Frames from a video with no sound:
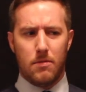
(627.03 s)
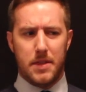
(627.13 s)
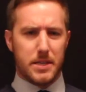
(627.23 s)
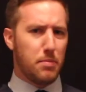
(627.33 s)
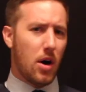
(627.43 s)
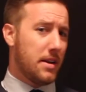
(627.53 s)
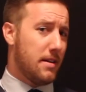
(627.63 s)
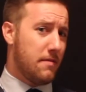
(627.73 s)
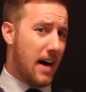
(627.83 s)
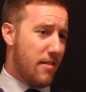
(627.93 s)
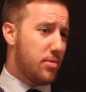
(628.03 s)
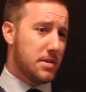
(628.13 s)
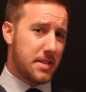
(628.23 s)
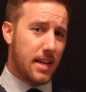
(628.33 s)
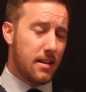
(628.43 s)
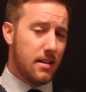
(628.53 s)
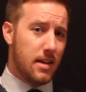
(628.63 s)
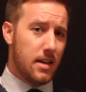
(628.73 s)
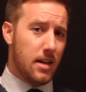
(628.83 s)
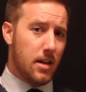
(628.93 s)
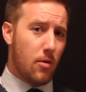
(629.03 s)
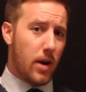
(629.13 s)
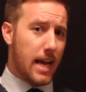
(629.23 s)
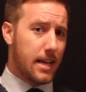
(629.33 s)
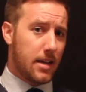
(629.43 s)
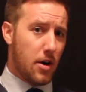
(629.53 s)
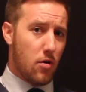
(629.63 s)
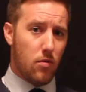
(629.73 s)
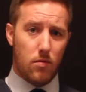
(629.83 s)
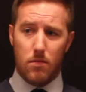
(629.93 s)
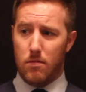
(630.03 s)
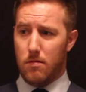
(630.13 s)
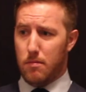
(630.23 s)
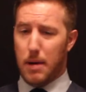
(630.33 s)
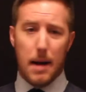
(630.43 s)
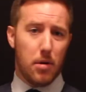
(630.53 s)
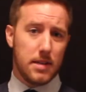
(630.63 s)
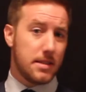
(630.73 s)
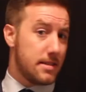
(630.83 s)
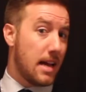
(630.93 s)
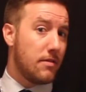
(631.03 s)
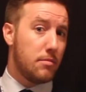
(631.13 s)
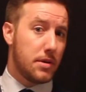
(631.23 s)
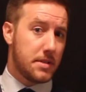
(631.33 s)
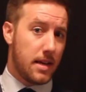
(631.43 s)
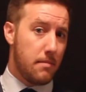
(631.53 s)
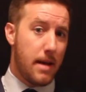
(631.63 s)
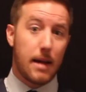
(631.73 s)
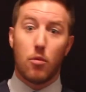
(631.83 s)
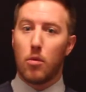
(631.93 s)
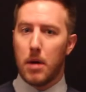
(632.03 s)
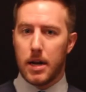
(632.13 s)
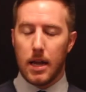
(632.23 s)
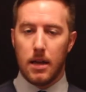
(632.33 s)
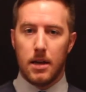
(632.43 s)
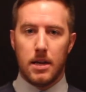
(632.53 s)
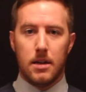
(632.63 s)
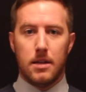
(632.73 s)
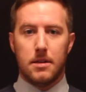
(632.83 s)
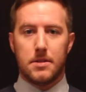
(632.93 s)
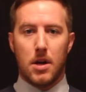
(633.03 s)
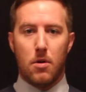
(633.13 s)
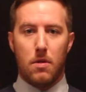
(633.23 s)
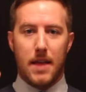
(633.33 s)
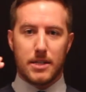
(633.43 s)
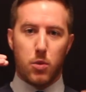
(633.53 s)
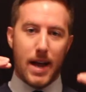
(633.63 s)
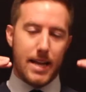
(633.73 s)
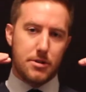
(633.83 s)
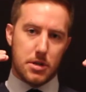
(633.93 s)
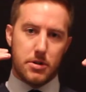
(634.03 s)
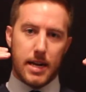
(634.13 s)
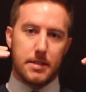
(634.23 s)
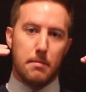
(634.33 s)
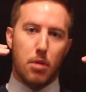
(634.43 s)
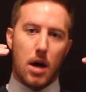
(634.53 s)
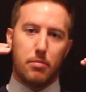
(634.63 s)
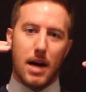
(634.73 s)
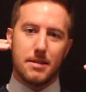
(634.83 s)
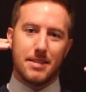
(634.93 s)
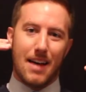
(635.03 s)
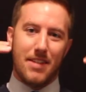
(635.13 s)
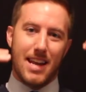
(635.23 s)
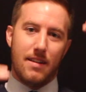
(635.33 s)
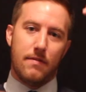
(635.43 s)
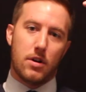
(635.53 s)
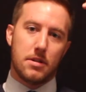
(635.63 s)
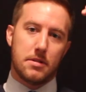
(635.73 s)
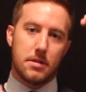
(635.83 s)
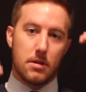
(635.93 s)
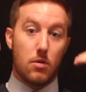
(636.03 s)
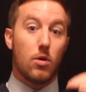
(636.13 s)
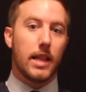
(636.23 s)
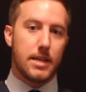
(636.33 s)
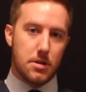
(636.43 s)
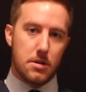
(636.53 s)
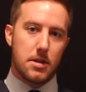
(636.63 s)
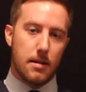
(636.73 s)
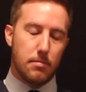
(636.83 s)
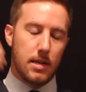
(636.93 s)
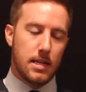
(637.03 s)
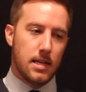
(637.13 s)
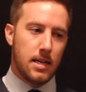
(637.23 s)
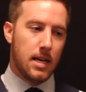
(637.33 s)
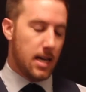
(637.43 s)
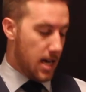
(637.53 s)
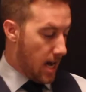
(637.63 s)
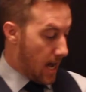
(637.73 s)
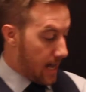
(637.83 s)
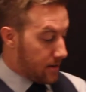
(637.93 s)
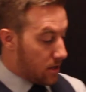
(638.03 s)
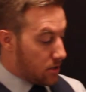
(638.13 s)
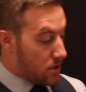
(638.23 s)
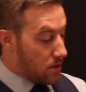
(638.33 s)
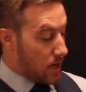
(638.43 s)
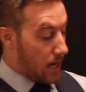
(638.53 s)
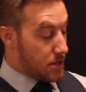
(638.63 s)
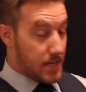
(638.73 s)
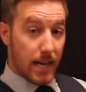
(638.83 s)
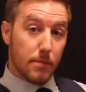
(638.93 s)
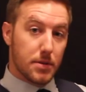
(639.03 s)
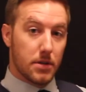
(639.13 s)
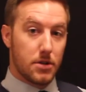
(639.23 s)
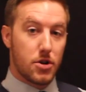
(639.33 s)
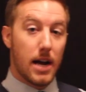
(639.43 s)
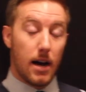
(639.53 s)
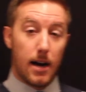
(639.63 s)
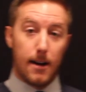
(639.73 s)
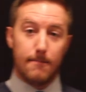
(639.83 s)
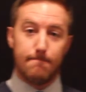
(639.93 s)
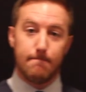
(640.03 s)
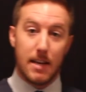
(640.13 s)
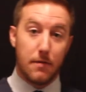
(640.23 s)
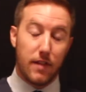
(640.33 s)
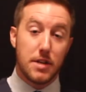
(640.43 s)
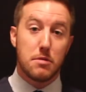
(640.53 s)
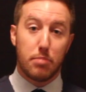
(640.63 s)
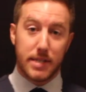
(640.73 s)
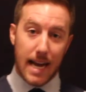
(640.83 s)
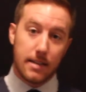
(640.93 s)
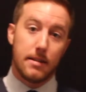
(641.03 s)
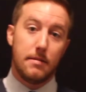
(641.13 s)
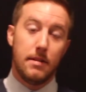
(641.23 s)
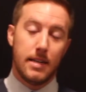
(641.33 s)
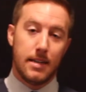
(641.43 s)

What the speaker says: this bond at 5% when I can go buy bonds at 7% and make more money? So that's why interest rates and bond prices have an inverse relationship. And TIPS, or inflation protected